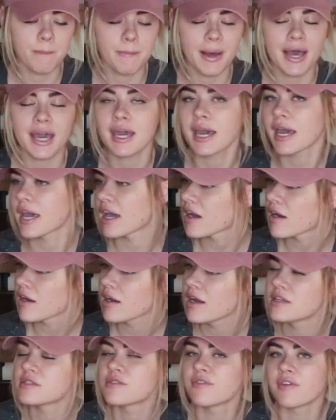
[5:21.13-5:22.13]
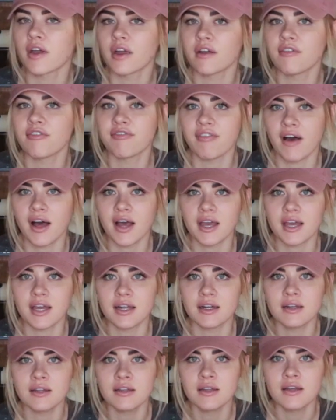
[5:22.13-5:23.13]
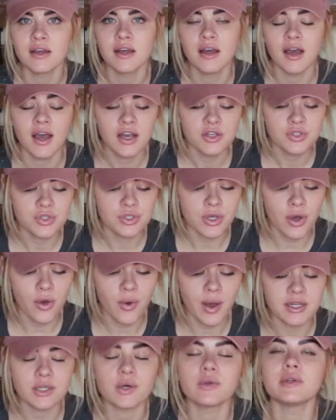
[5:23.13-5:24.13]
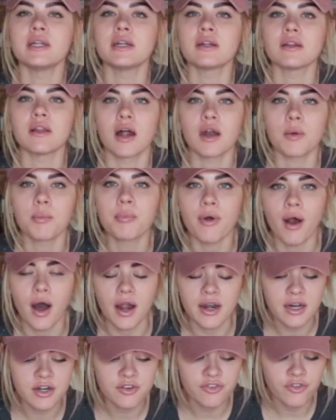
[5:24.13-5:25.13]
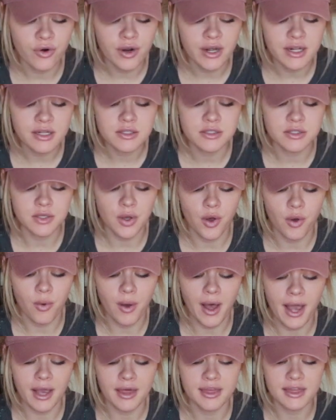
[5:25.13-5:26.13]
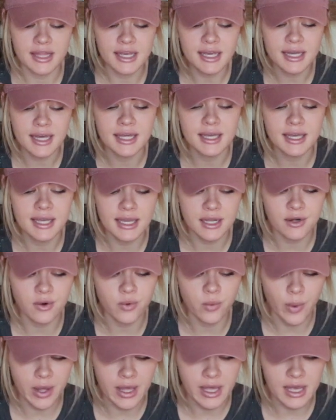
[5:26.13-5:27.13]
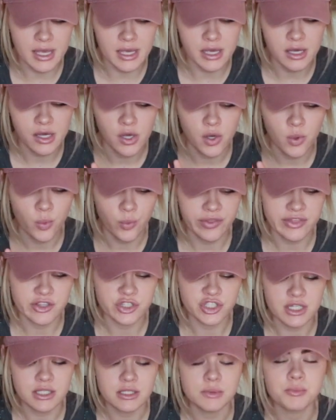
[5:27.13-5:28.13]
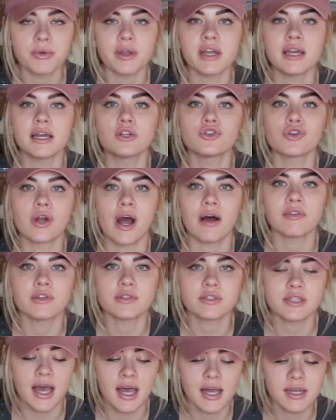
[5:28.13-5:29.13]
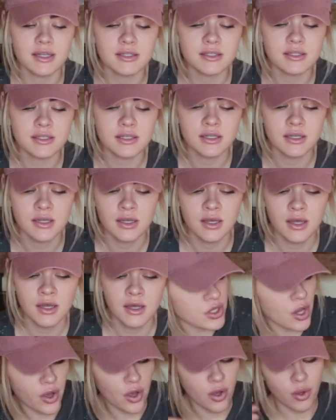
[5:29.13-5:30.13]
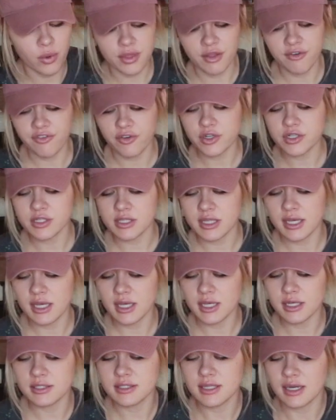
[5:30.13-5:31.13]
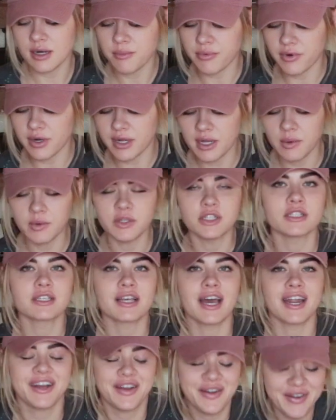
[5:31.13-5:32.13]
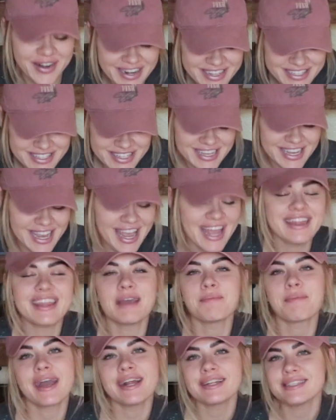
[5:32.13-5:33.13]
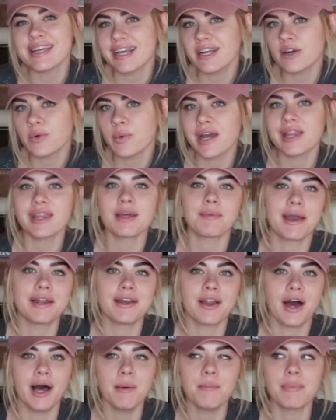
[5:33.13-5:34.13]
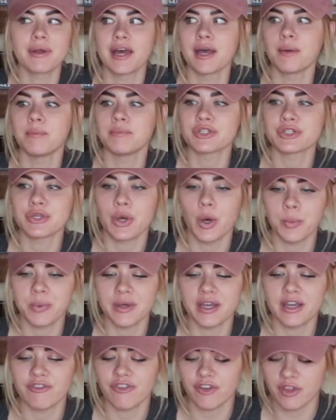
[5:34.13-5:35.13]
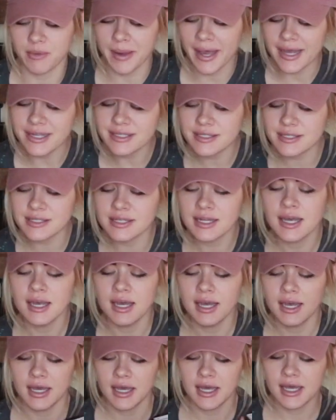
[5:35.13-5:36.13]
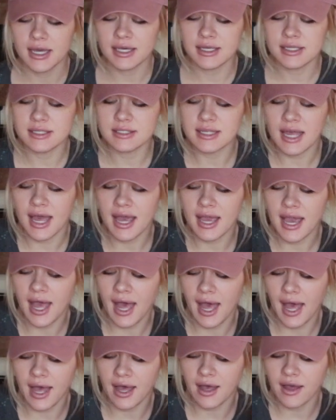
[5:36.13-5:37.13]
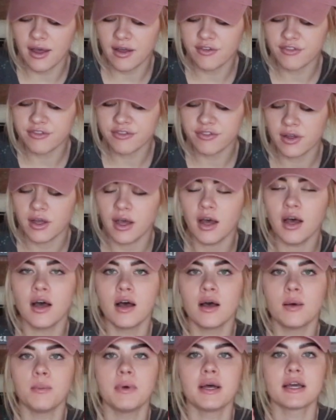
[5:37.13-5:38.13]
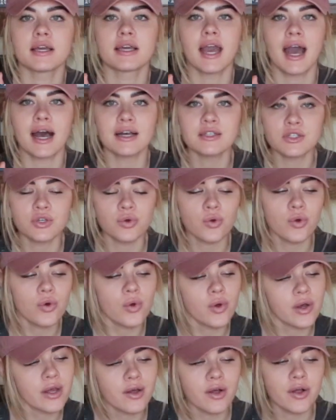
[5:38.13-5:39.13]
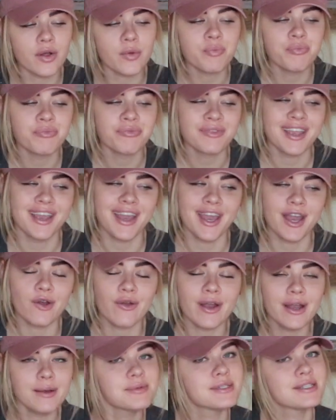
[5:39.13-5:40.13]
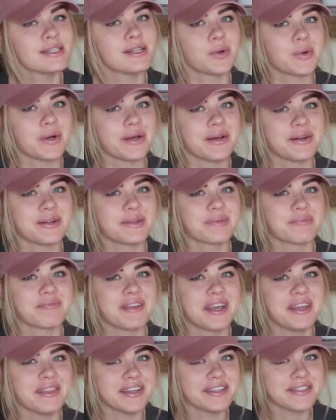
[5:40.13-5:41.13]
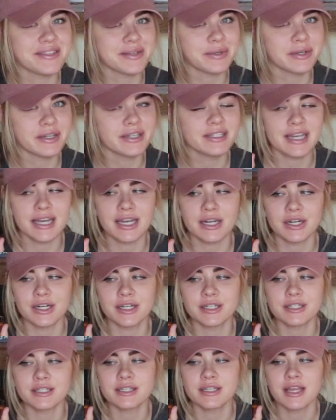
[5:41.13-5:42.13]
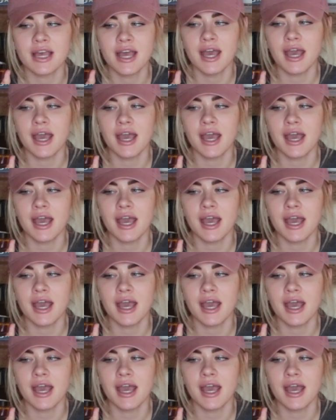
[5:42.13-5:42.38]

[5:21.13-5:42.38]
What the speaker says: My hair is very fine, so I don't need a lot of product for it. So I think I can get away with just bringing travel-sized. So the first things that I'm bringing, which is kind of crazy, and they might take it away, they might not, but I'm just hoping for the best, is I have castor oil and grapeseed oil in these little containers.